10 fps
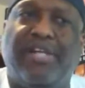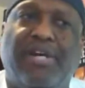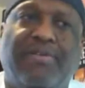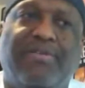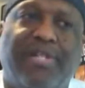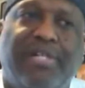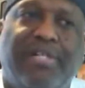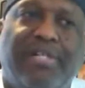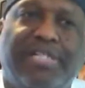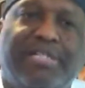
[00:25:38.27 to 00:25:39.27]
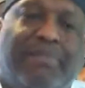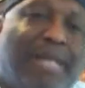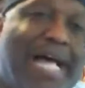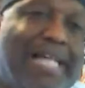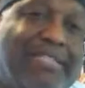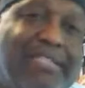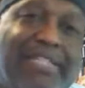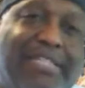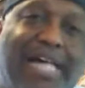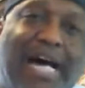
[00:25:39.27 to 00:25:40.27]
So it's a blast. It's a
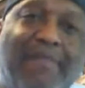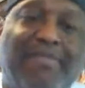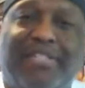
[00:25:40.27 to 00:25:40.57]
good time.